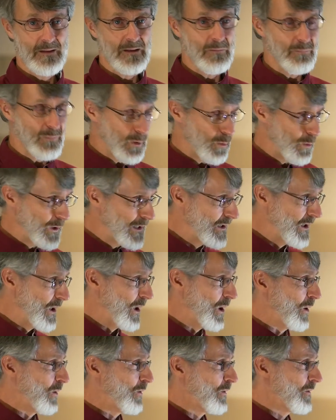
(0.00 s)
But we
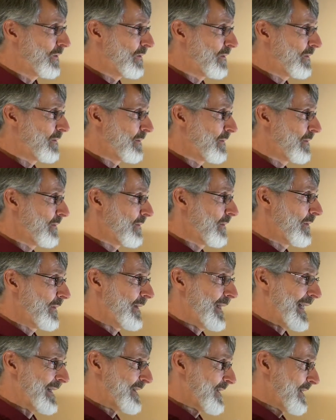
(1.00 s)
know
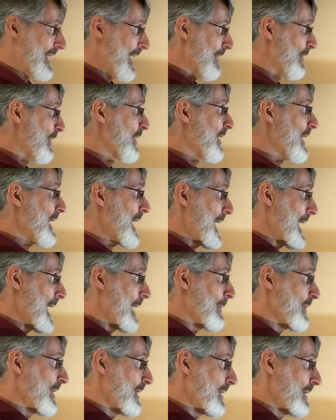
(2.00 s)
that's never going to
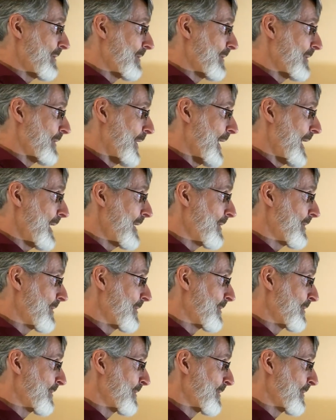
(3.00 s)
happen, right?
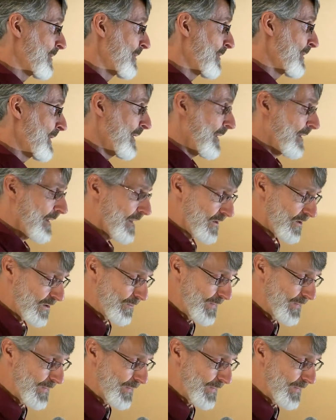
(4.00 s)
Because the